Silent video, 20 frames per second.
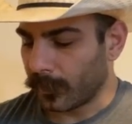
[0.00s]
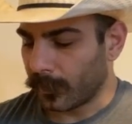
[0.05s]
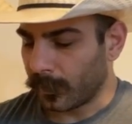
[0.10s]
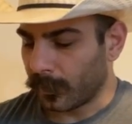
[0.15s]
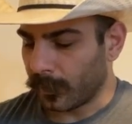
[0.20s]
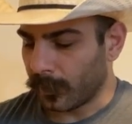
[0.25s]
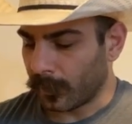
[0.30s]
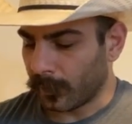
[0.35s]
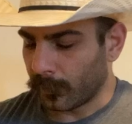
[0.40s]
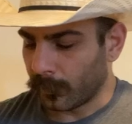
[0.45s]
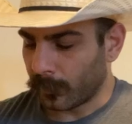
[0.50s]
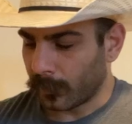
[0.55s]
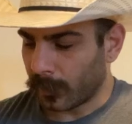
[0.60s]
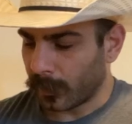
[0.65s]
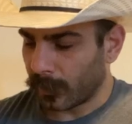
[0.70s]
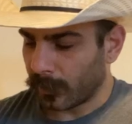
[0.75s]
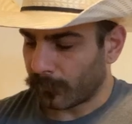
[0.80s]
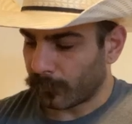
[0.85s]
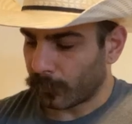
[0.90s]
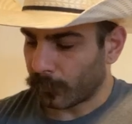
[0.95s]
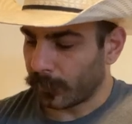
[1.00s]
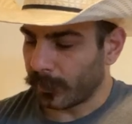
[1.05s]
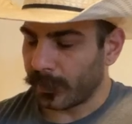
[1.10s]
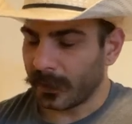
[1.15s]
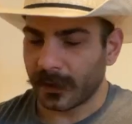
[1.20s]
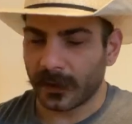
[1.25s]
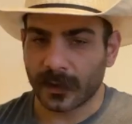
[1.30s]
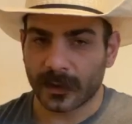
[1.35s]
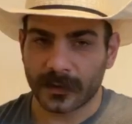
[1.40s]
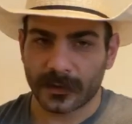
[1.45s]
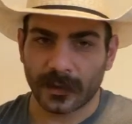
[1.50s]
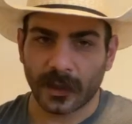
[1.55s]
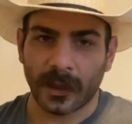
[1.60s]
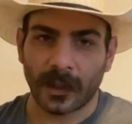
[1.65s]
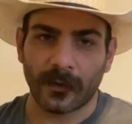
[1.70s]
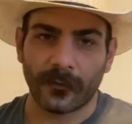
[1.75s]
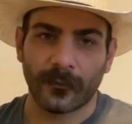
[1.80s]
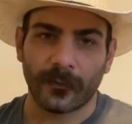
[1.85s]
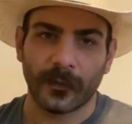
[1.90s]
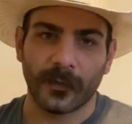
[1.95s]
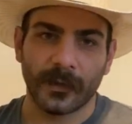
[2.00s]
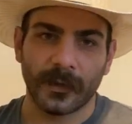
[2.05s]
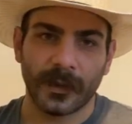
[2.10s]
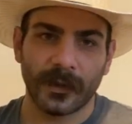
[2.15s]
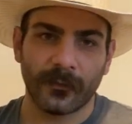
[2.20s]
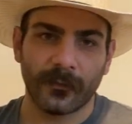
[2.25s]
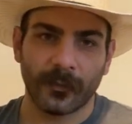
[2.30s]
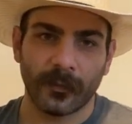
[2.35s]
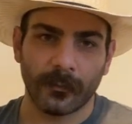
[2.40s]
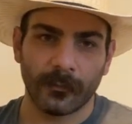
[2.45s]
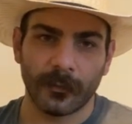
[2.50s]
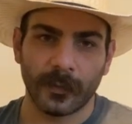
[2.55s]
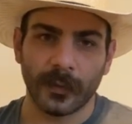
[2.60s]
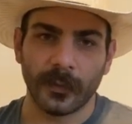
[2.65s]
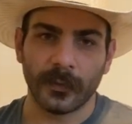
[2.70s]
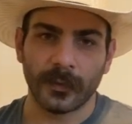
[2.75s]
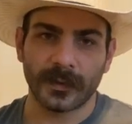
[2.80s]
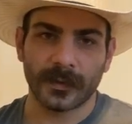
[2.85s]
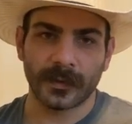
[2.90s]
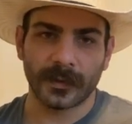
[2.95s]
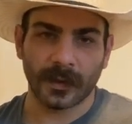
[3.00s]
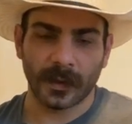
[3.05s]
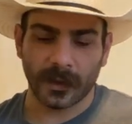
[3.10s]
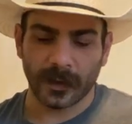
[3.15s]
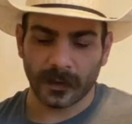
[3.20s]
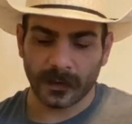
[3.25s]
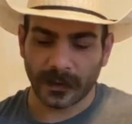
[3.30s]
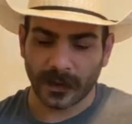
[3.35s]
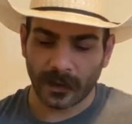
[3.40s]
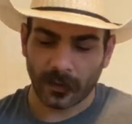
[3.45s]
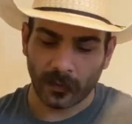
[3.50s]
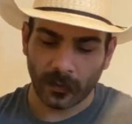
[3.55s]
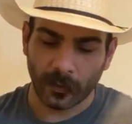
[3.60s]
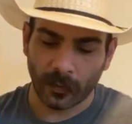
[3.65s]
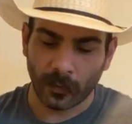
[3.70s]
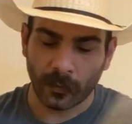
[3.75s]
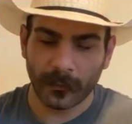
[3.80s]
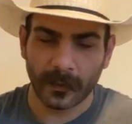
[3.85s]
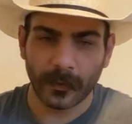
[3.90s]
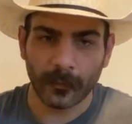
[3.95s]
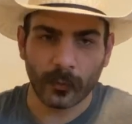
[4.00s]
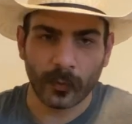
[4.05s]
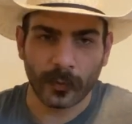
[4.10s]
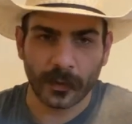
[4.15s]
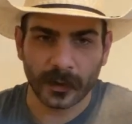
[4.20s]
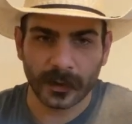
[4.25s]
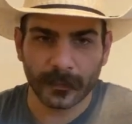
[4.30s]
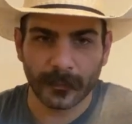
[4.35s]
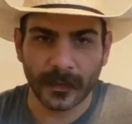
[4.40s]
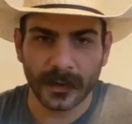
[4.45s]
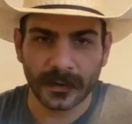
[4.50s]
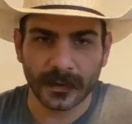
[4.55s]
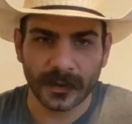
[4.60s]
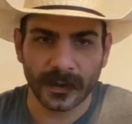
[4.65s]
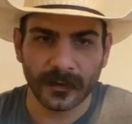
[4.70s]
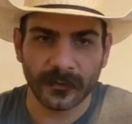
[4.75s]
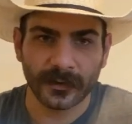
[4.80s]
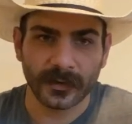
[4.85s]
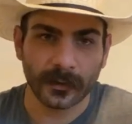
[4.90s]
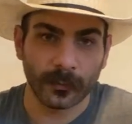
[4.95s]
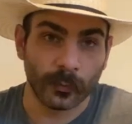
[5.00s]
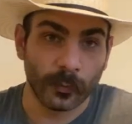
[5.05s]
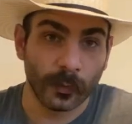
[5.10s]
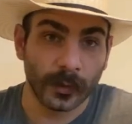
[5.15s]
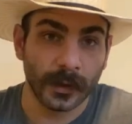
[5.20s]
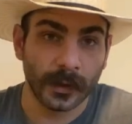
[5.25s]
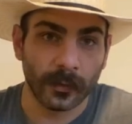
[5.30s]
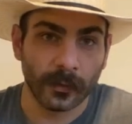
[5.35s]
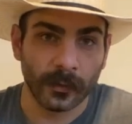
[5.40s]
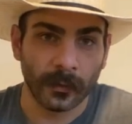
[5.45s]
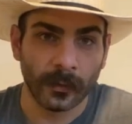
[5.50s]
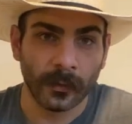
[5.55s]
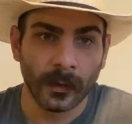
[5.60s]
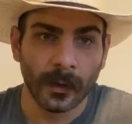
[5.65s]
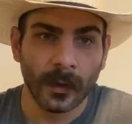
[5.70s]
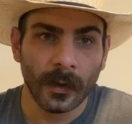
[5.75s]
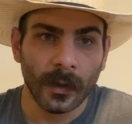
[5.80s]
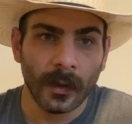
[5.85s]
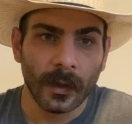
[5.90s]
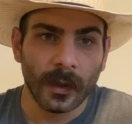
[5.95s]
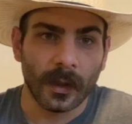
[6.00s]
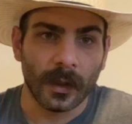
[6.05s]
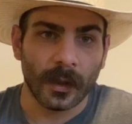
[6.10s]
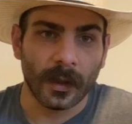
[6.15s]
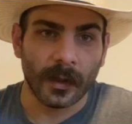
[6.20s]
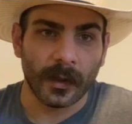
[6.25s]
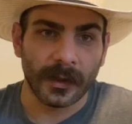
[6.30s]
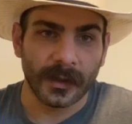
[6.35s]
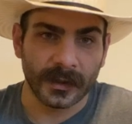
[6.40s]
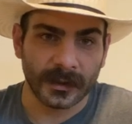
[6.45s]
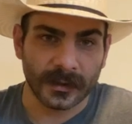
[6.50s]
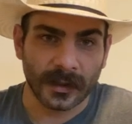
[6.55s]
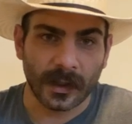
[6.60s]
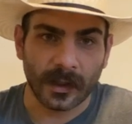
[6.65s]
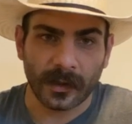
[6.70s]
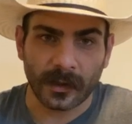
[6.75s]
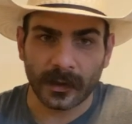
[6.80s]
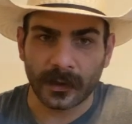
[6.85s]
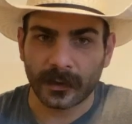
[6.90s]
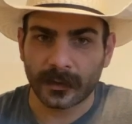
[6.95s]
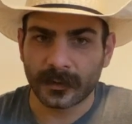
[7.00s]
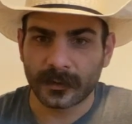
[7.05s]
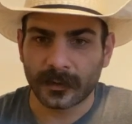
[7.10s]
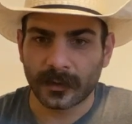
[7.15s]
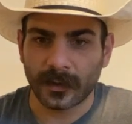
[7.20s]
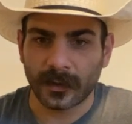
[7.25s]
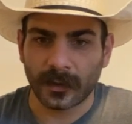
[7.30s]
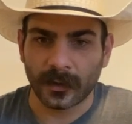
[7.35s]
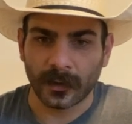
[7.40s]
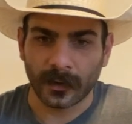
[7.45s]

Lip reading: You know, Ferrini does offer different boots that are a little bit more expensive, some real exotics.